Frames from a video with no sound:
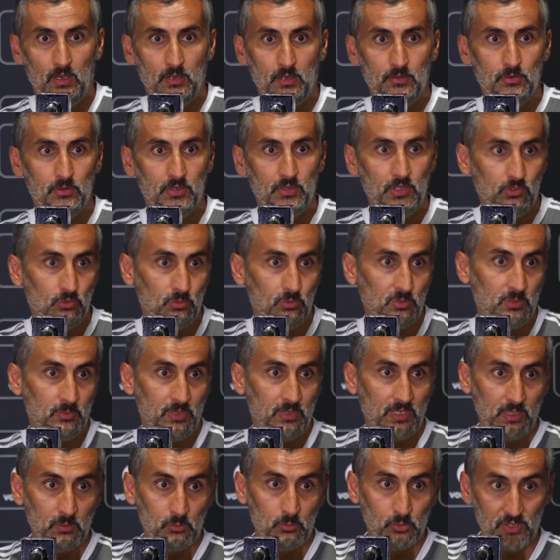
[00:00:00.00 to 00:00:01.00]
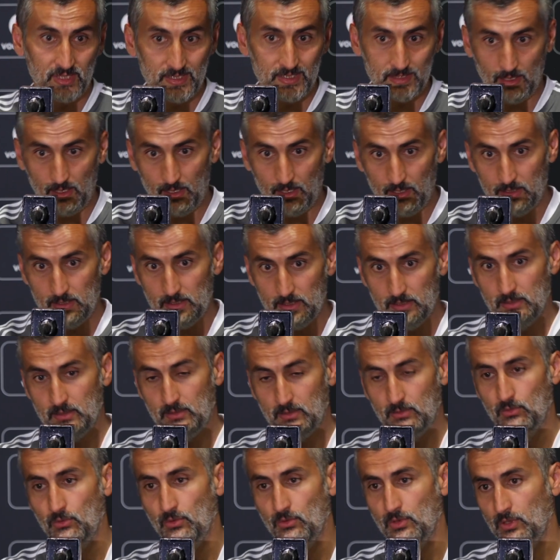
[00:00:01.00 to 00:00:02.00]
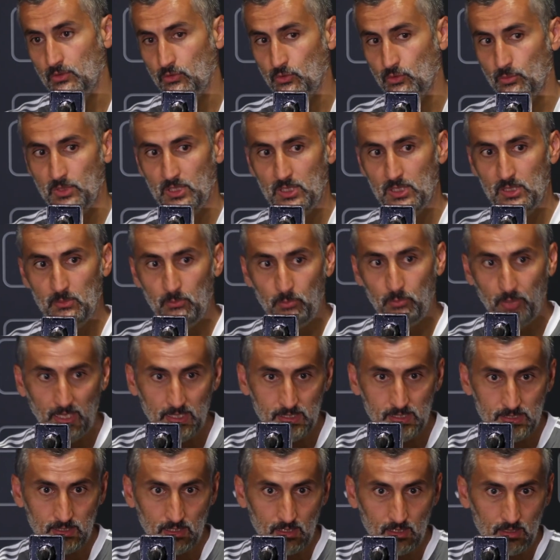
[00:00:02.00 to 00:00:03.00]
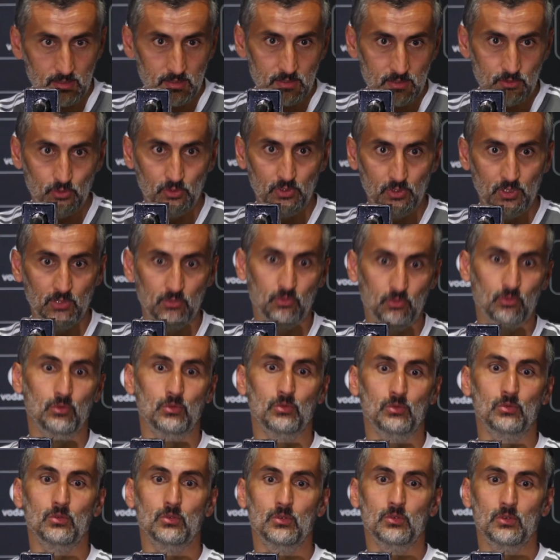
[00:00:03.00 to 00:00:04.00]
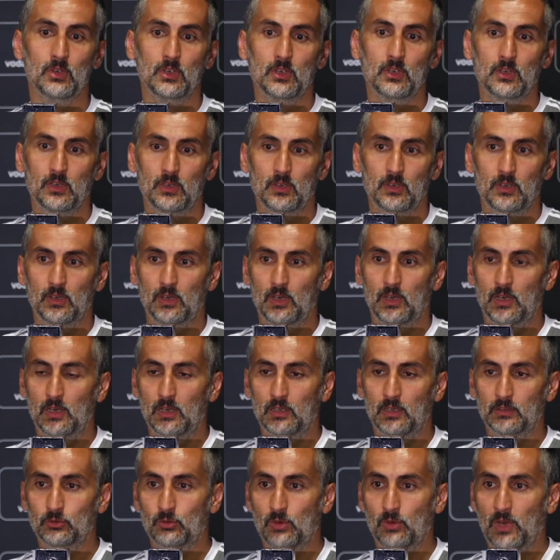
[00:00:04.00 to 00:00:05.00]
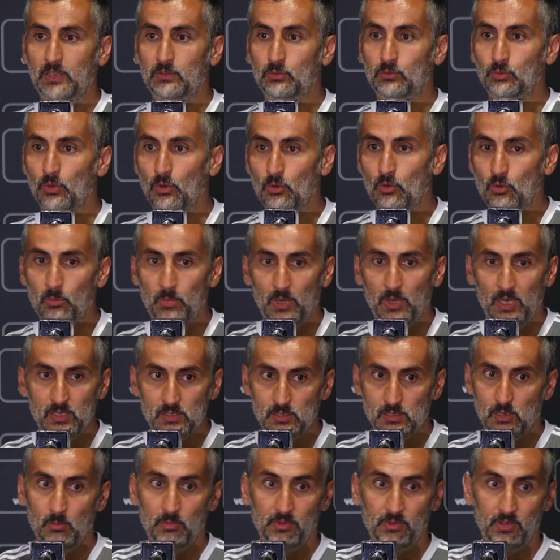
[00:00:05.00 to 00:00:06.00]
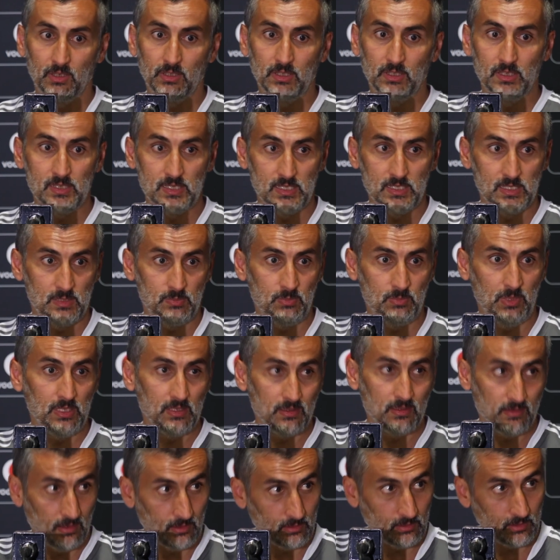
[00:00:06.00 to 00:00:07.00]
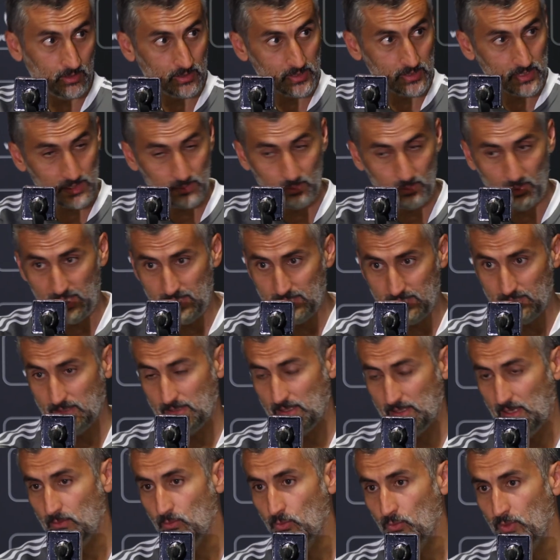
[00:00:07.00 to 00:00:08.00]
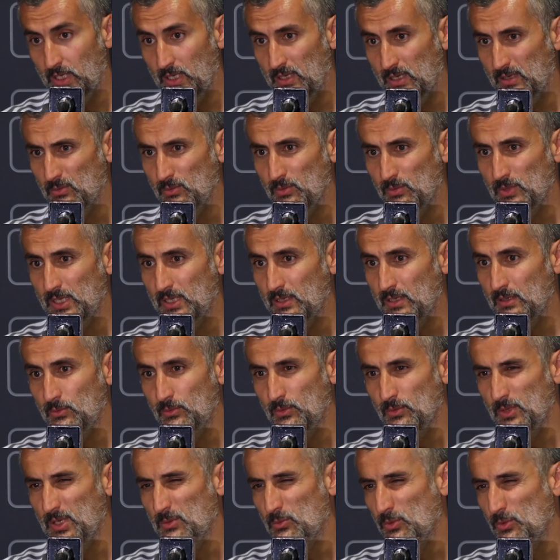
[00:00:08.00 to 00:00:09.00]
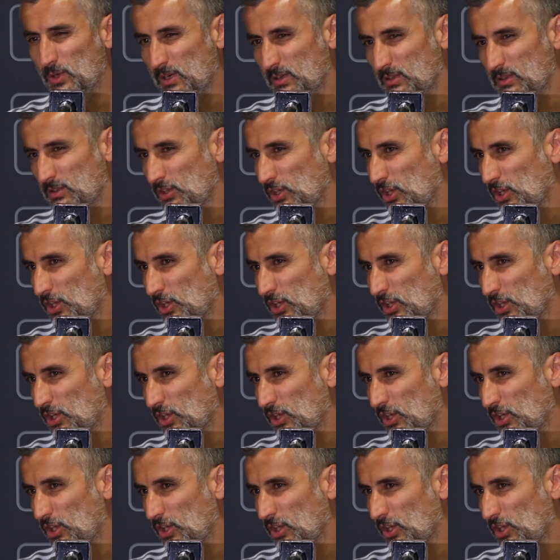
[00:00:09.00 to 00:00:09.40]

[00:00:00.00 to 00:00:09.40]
you need to be very precise, you need to be patient, you need to try to occupy some certain spaces, and we were